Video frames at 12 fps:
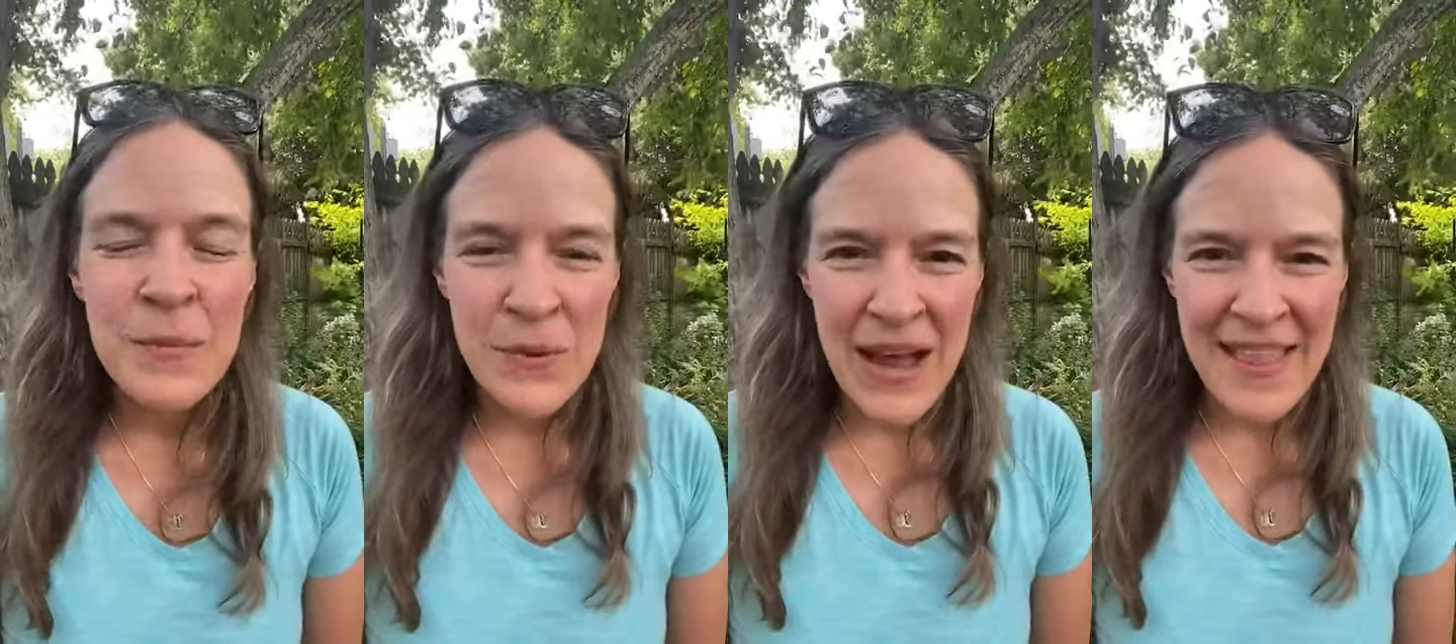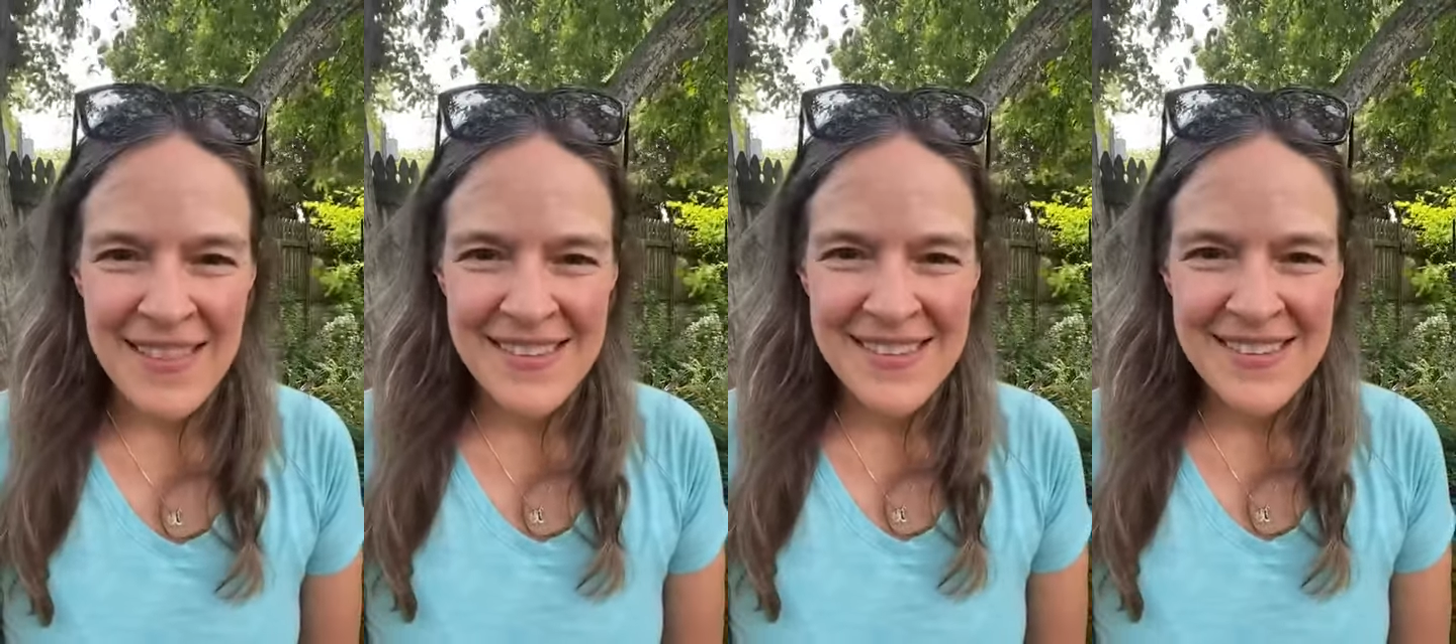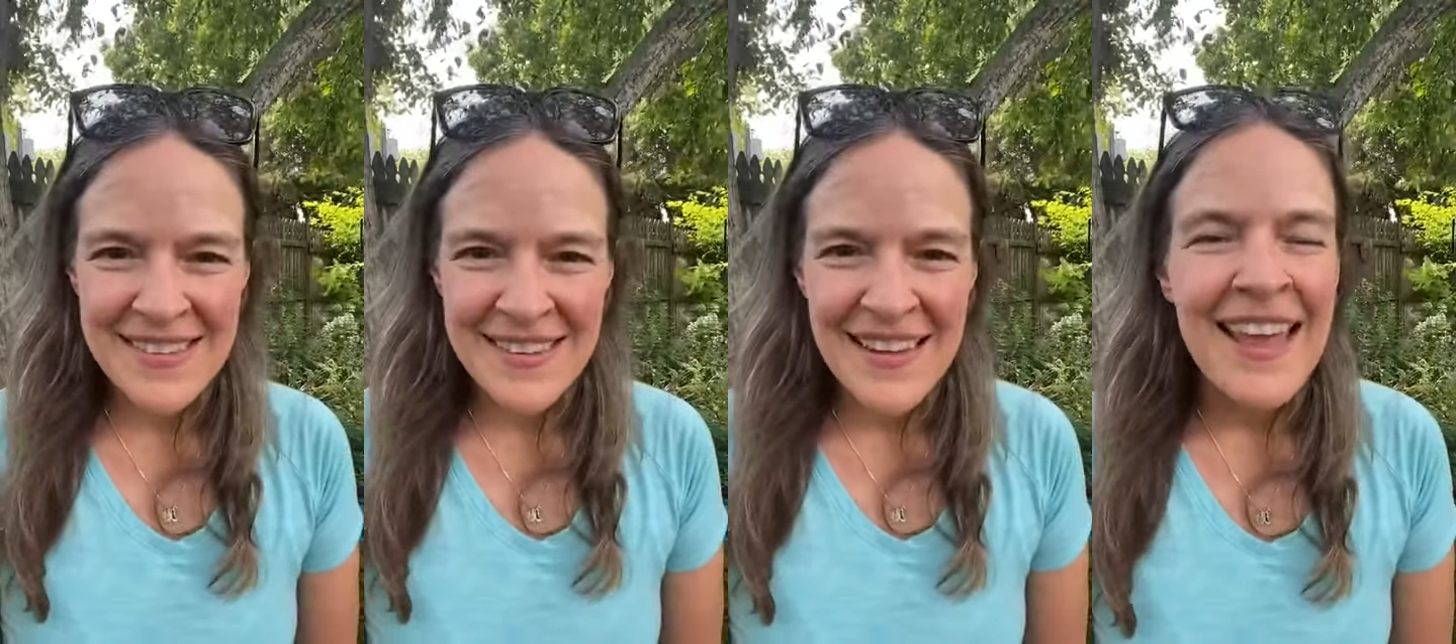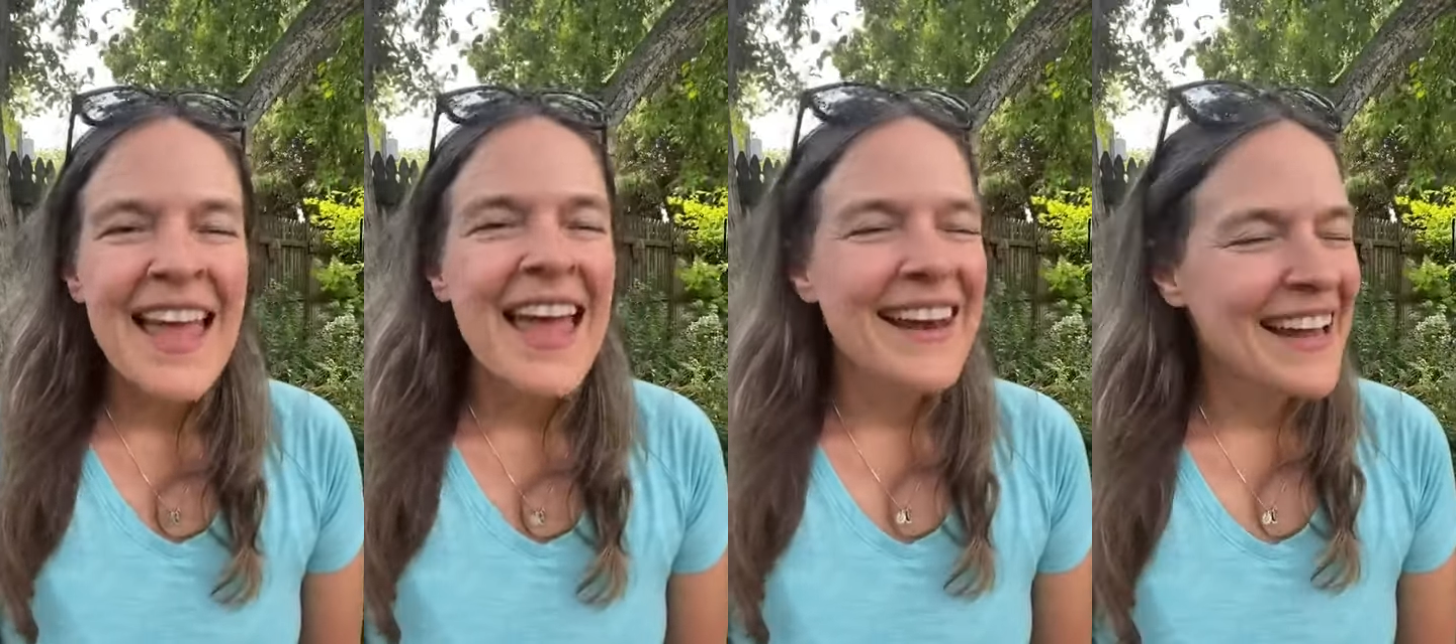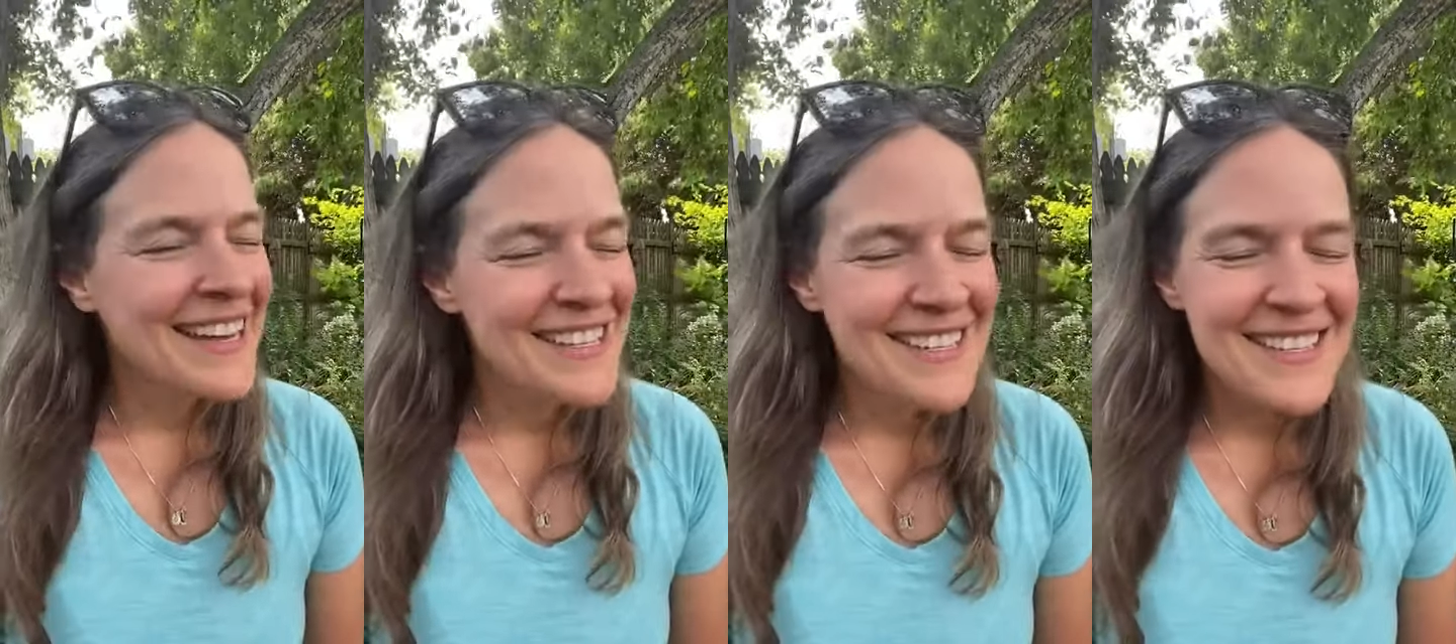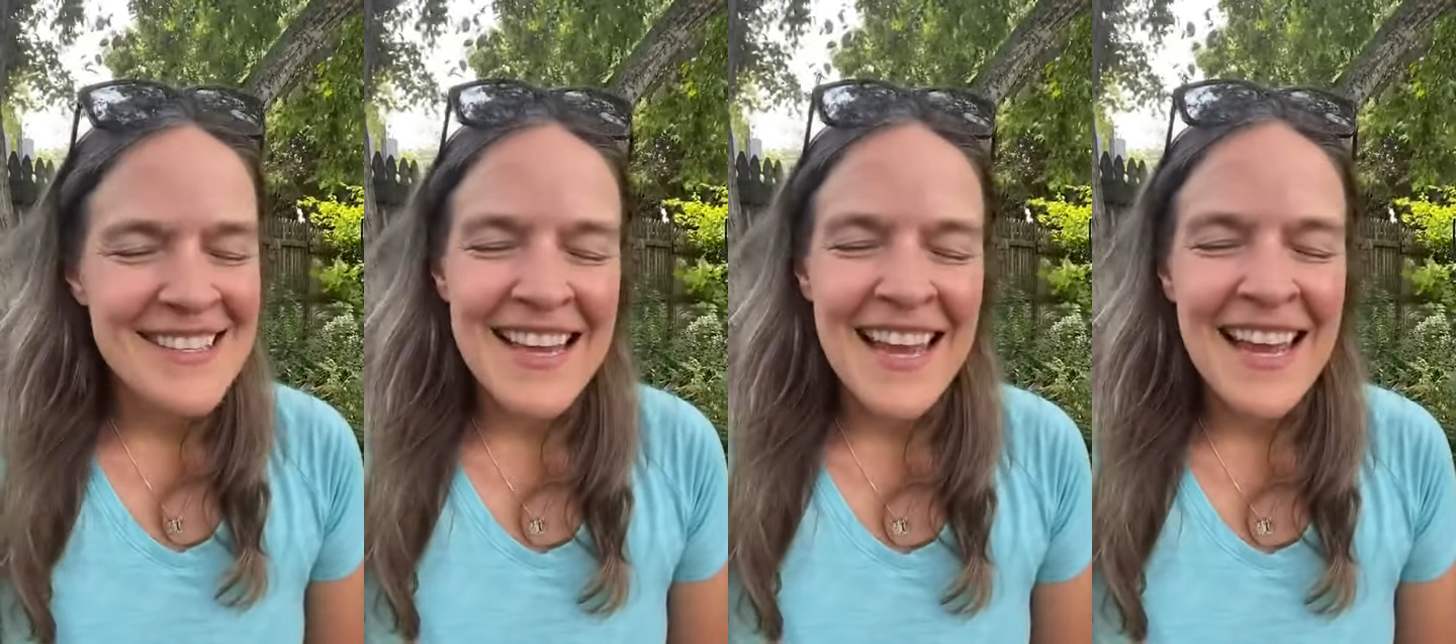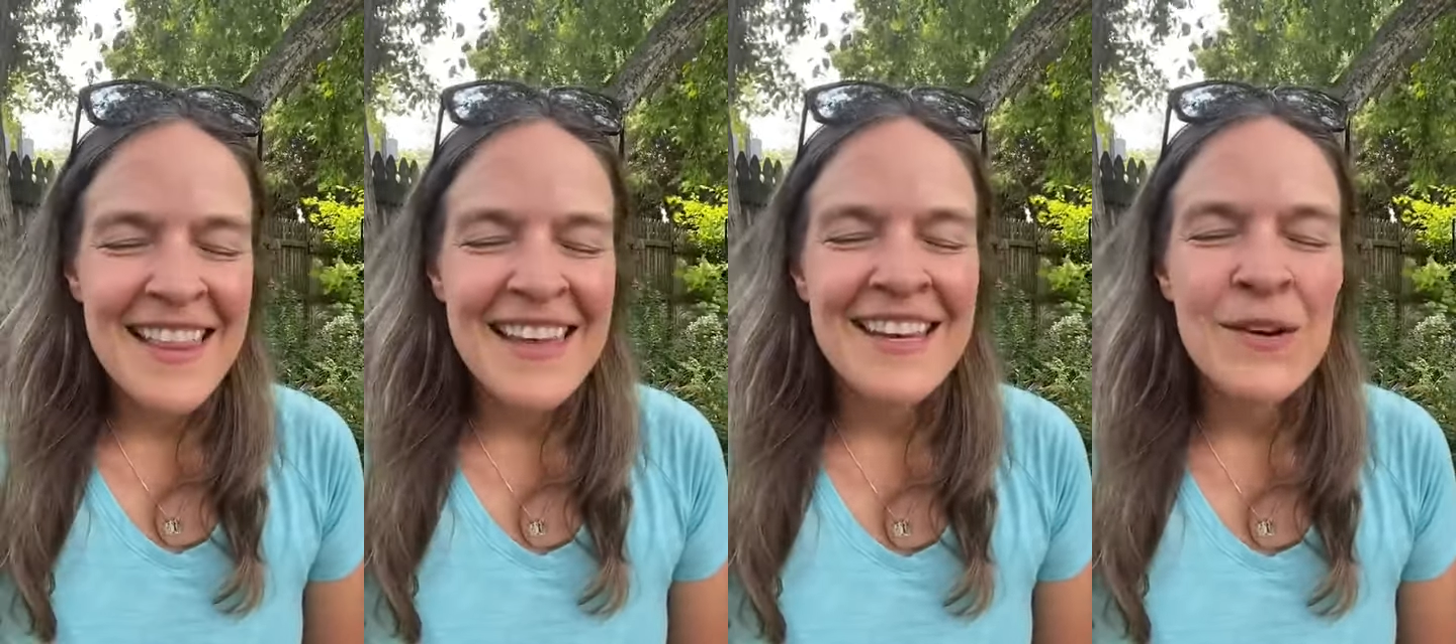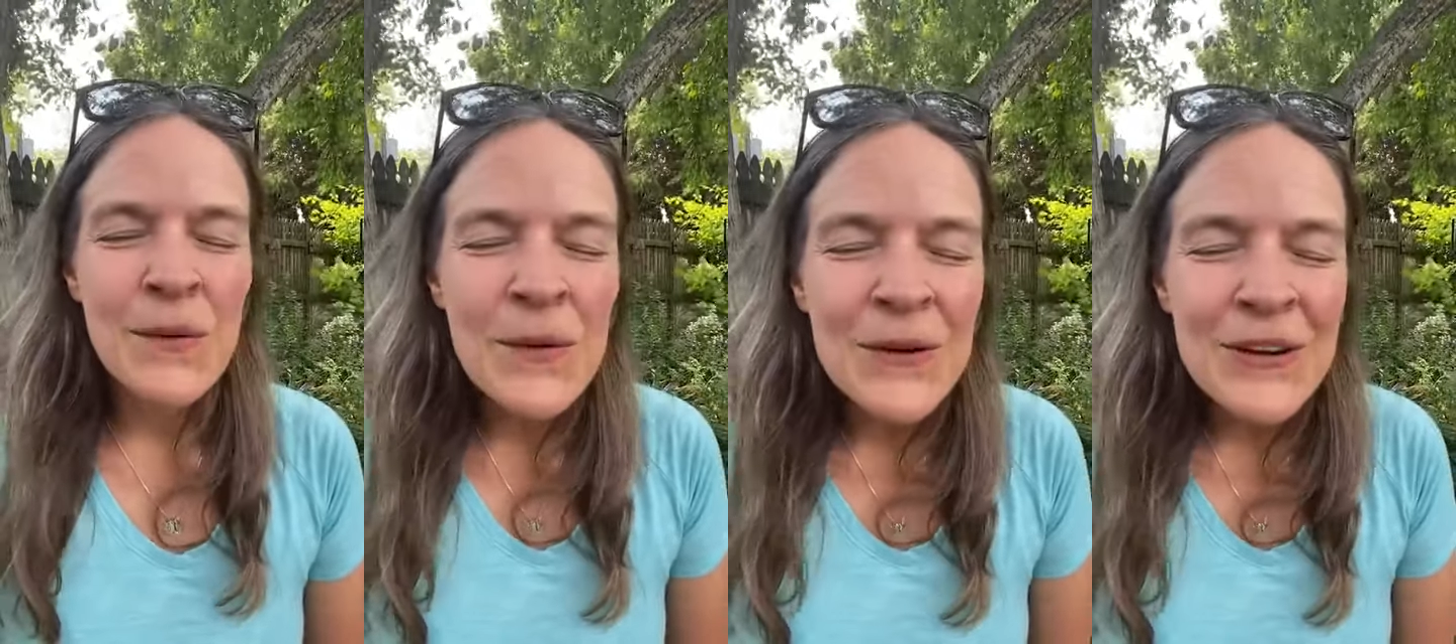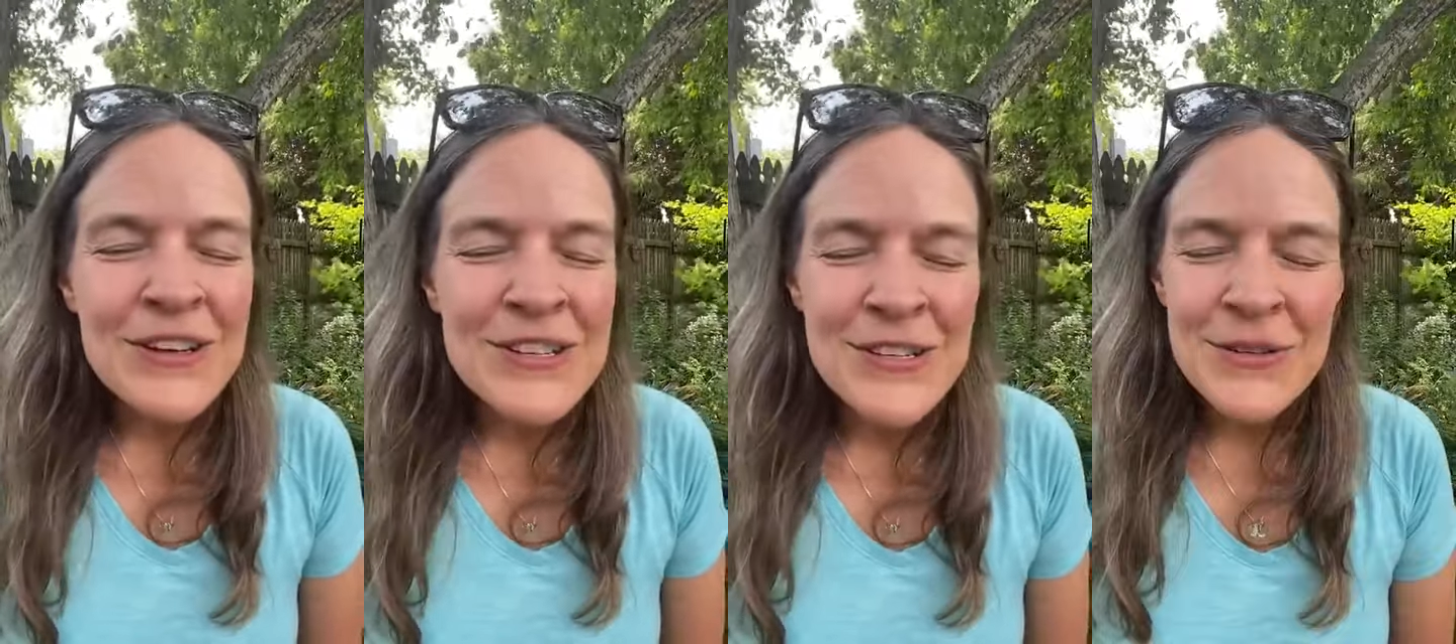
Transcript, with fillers: breaths. And I should say that in order